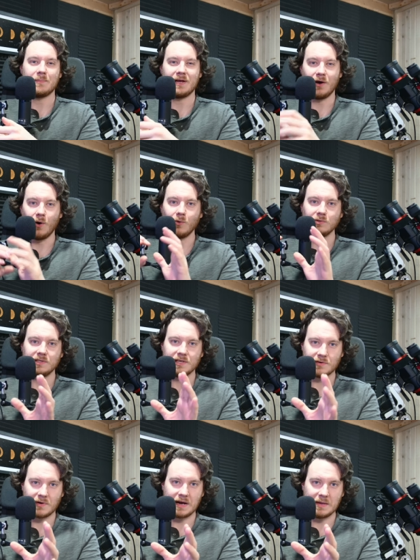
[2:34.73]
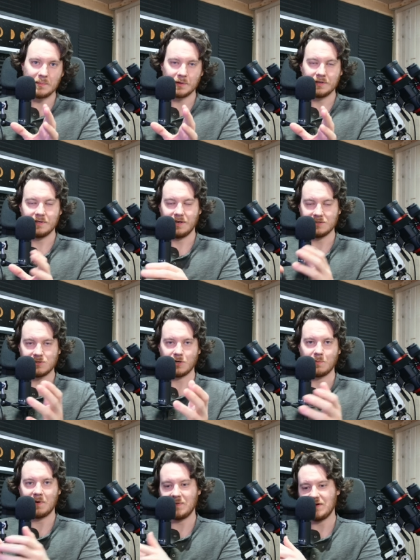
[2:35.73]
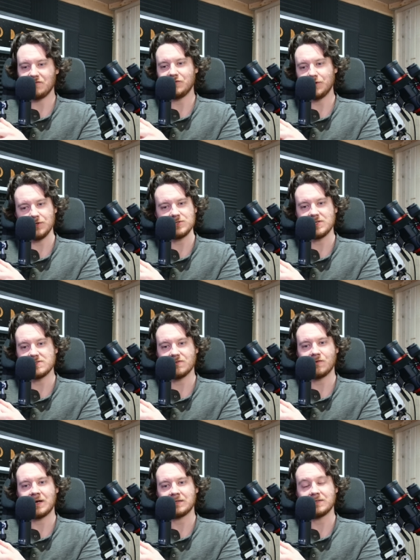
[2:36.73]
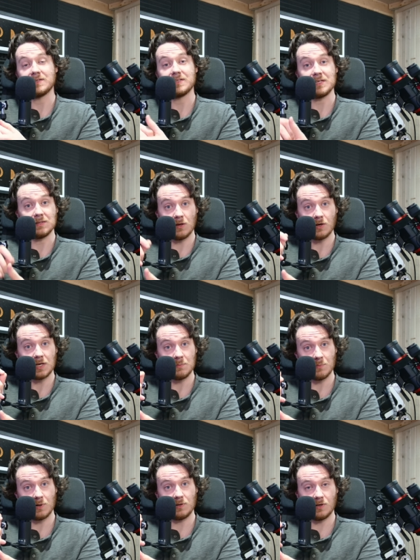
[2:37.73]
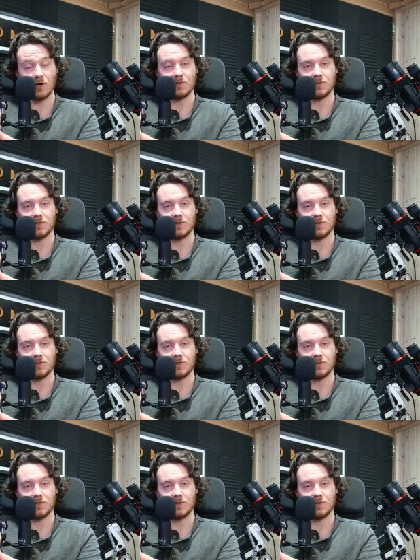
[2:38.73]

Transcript: My only gripe, I'll talk about that first, is the fact that the locking bolt on the